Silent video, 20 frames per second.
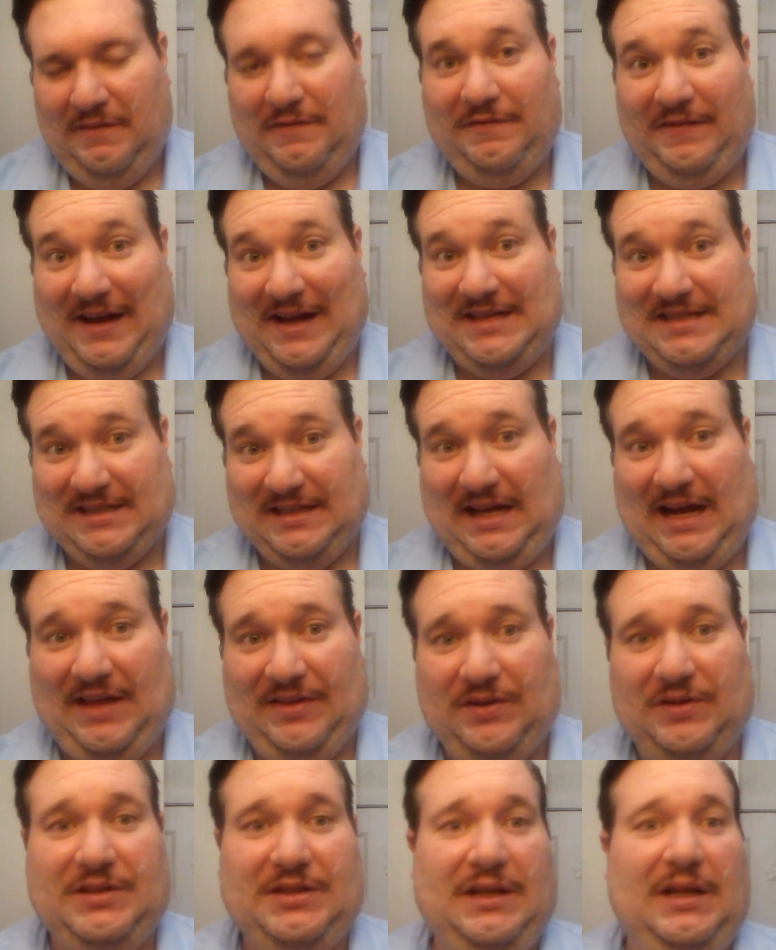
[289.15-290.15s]
face
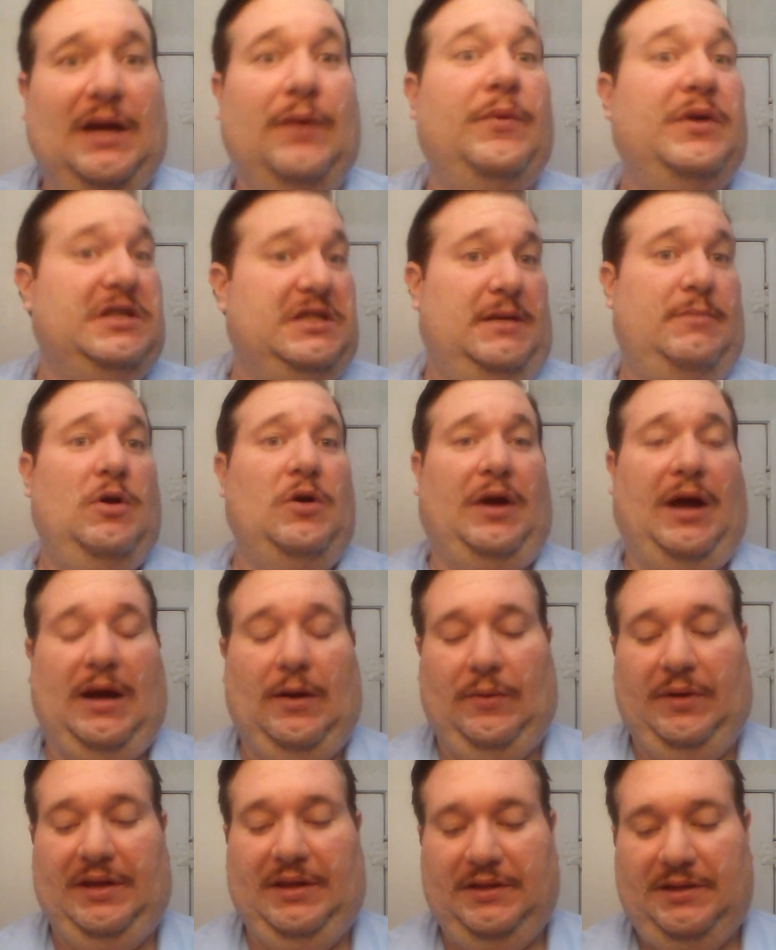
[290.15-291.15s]
lather today, which I'm okay
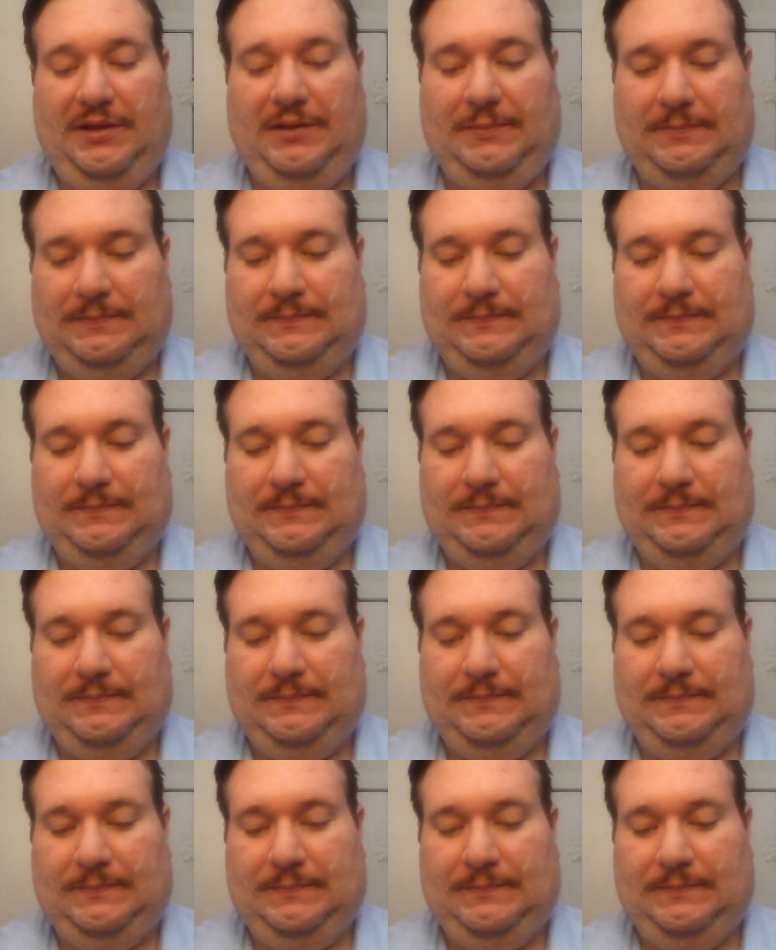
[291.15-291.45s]
with.